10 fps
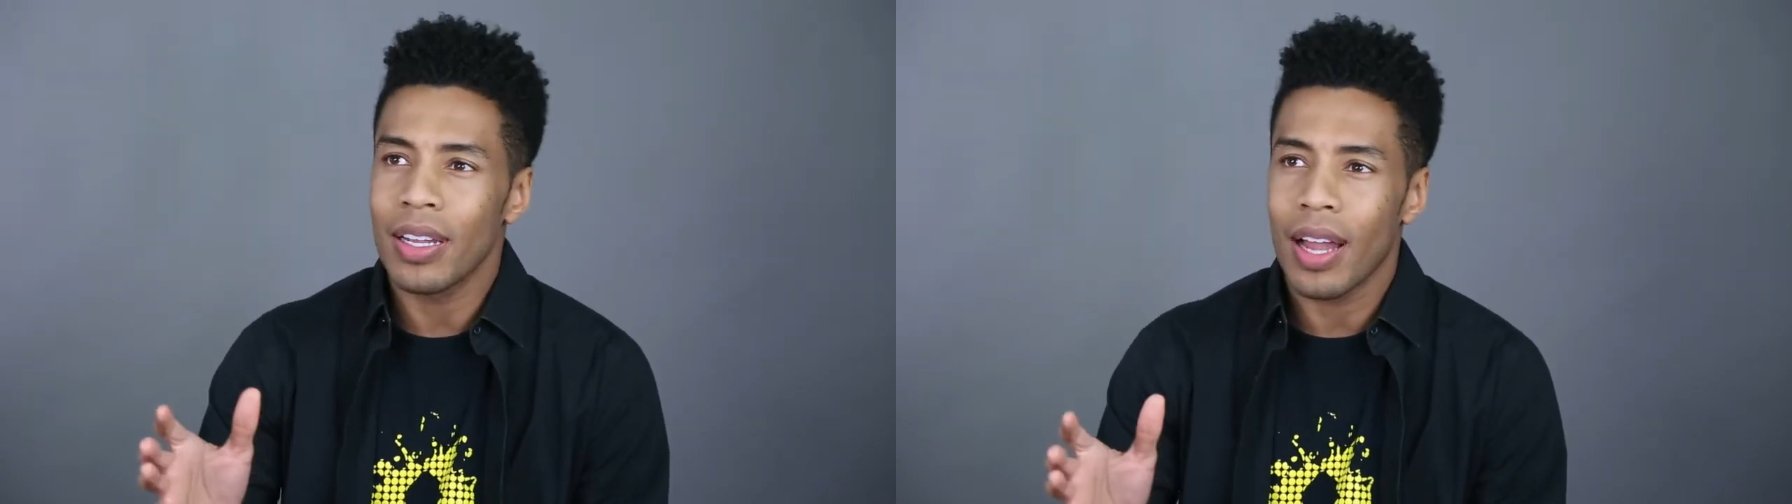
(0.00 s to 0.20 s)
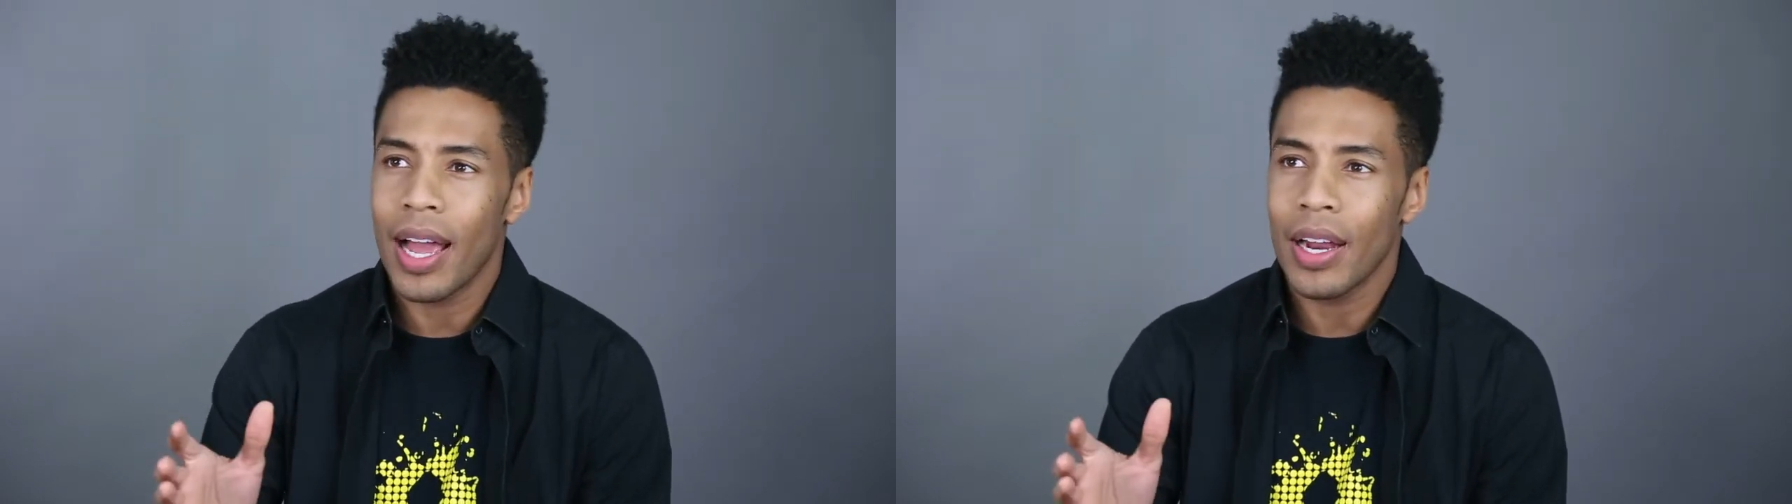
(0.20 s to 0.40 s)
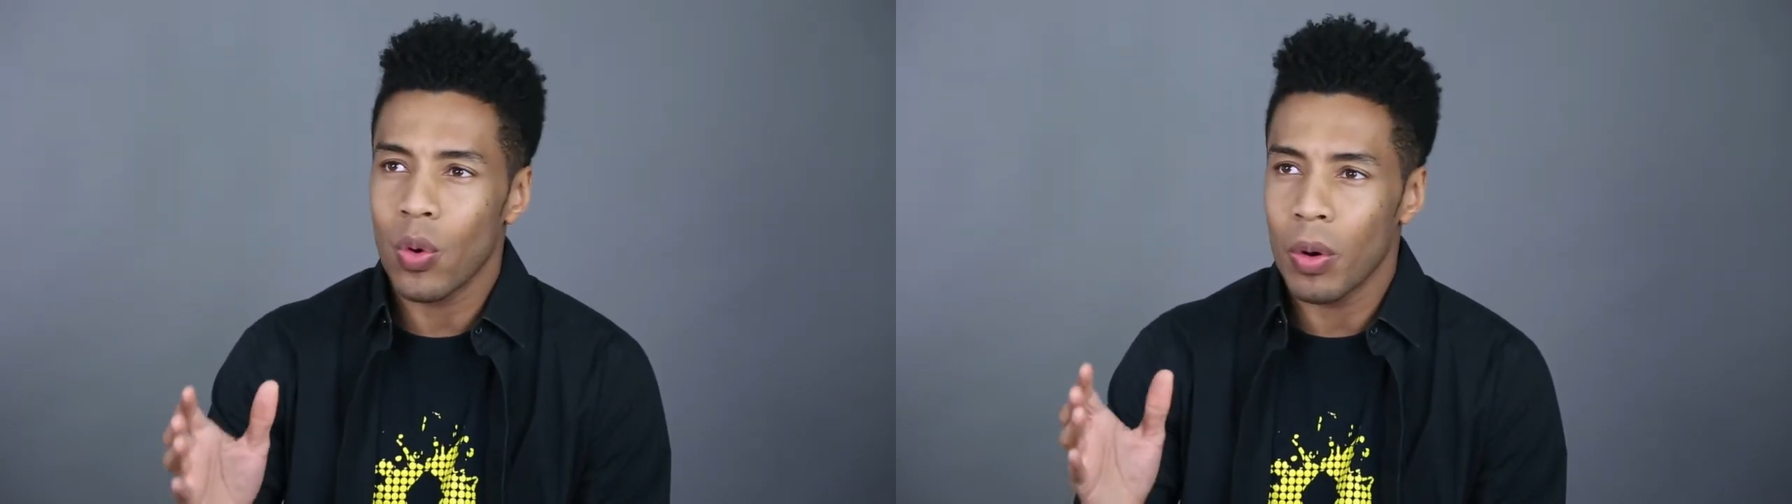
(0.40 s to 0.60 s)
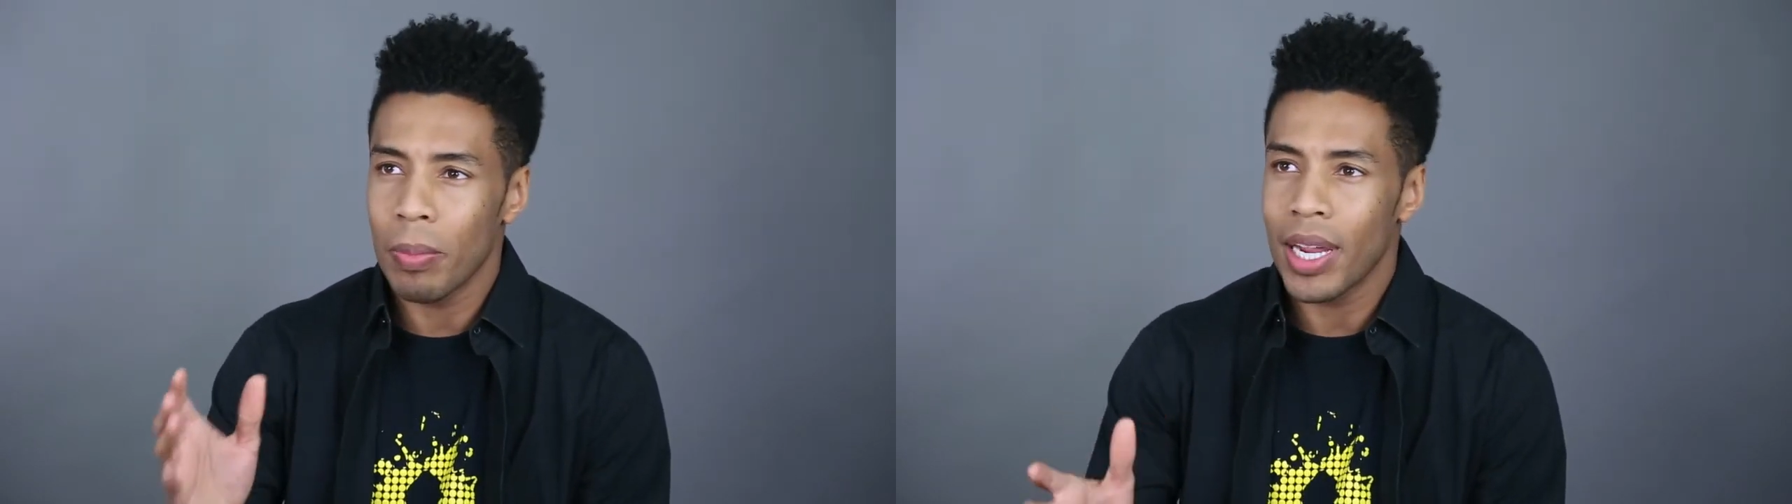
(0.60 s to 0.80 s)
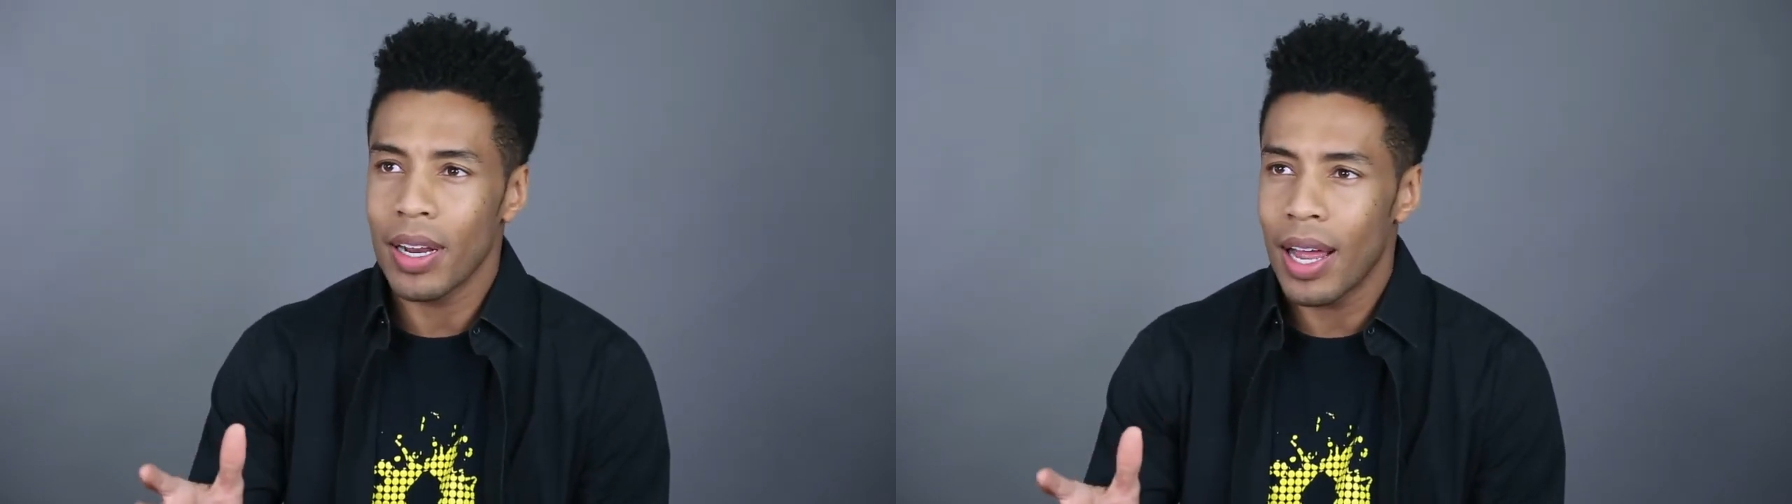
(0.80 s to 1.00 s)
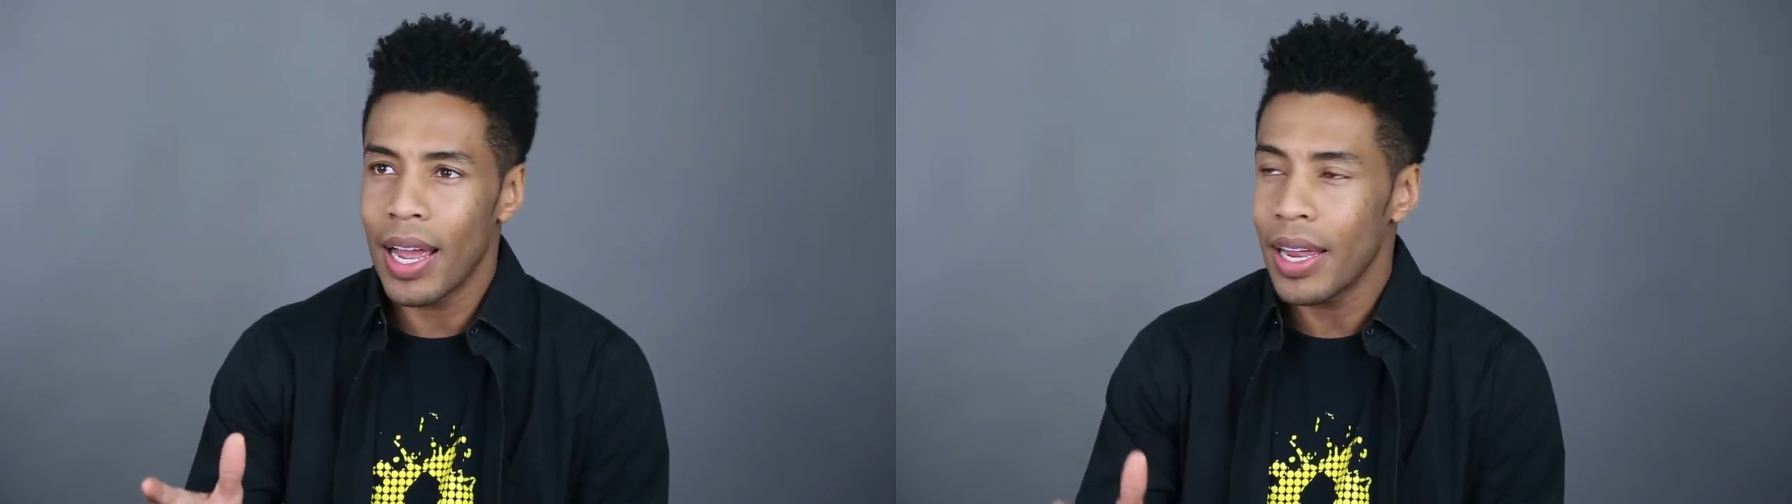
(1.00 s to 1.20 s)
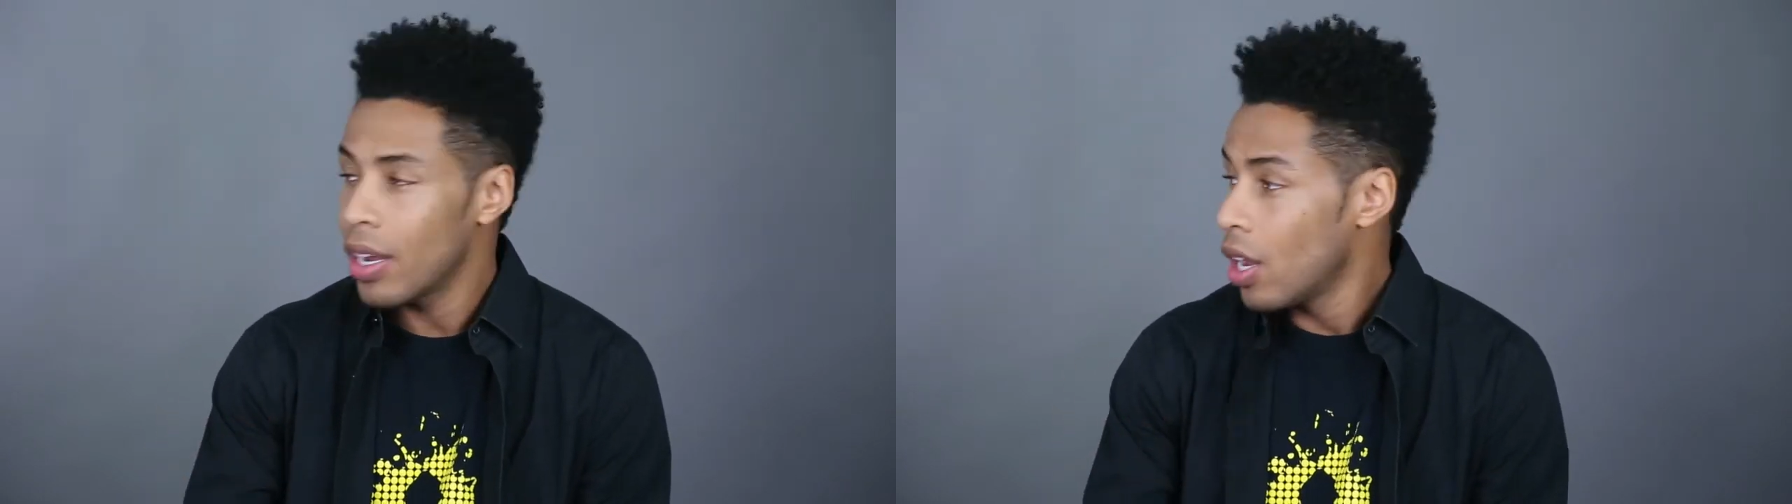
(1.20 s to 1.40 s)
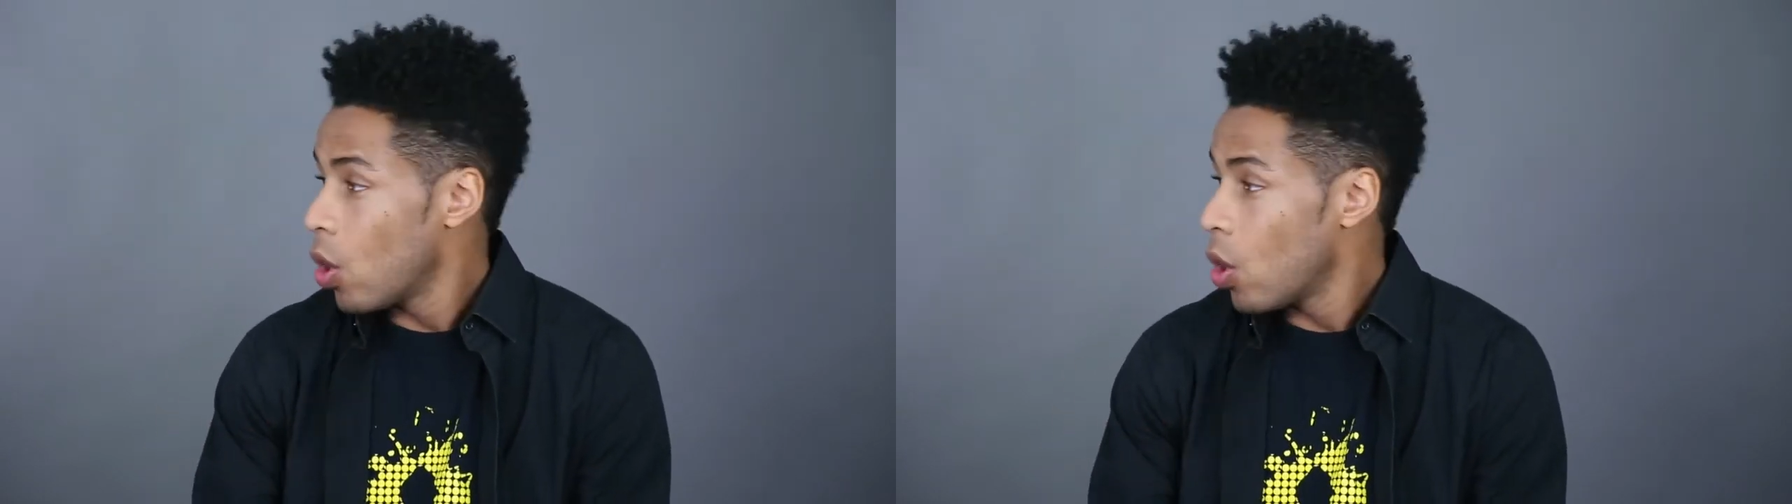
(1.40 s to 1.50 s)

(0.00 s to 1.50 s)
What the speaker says: light or main light,